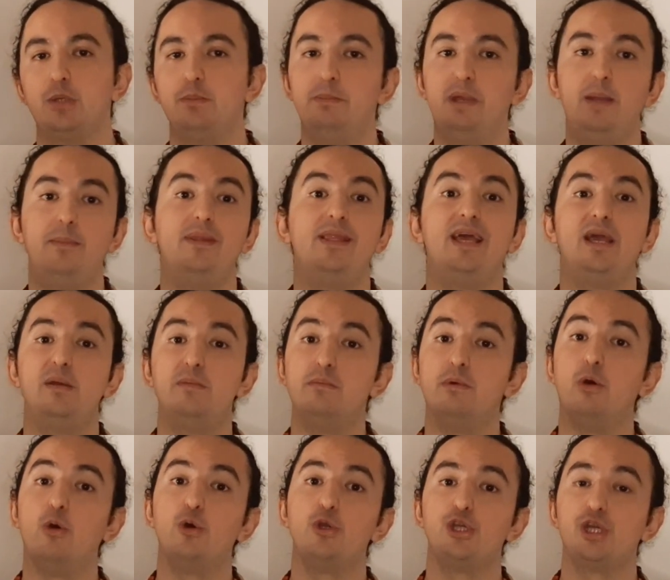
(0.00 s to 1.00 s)
maybe the
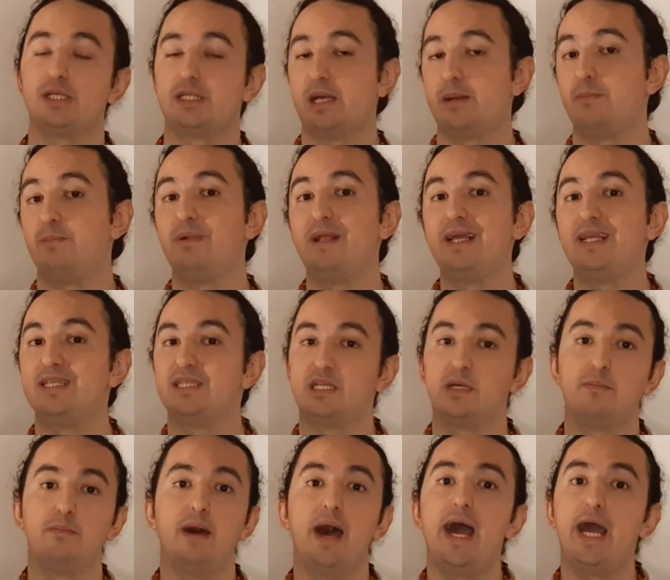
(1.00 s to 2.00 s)
emotions are playing
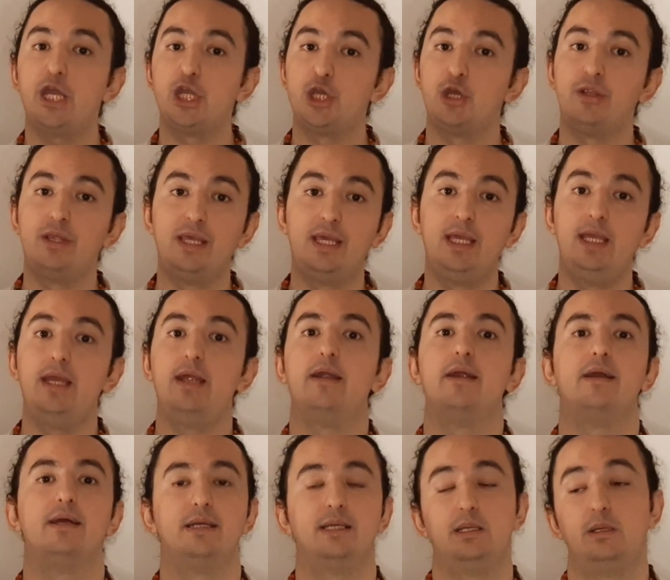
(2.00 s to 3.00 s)
some action
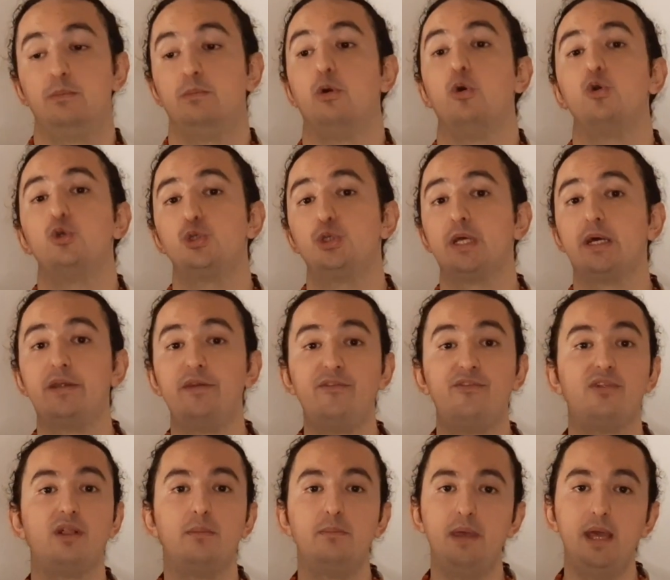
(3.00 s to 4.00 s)
here. Emotions are
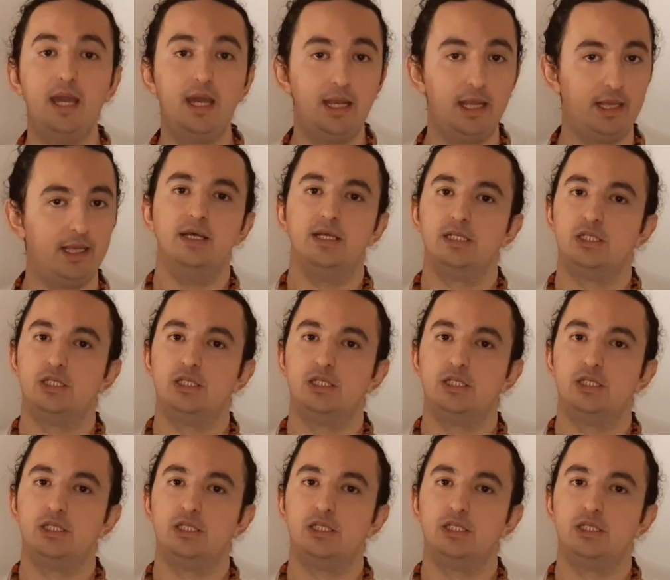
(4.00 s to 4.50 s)
inflating.